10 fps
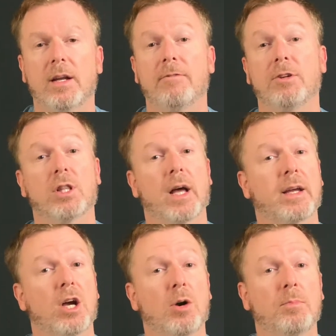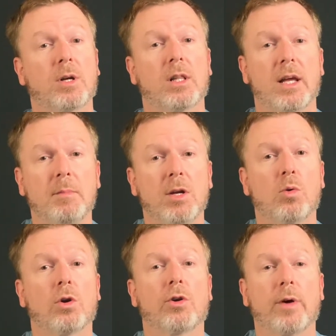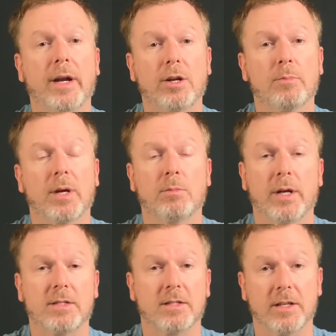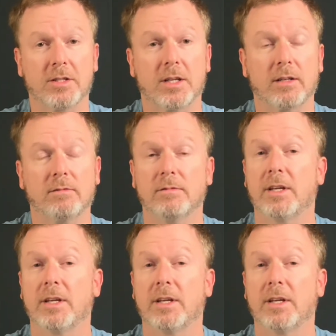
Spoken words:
If you'd like help claiming or creating your Bing Places listing,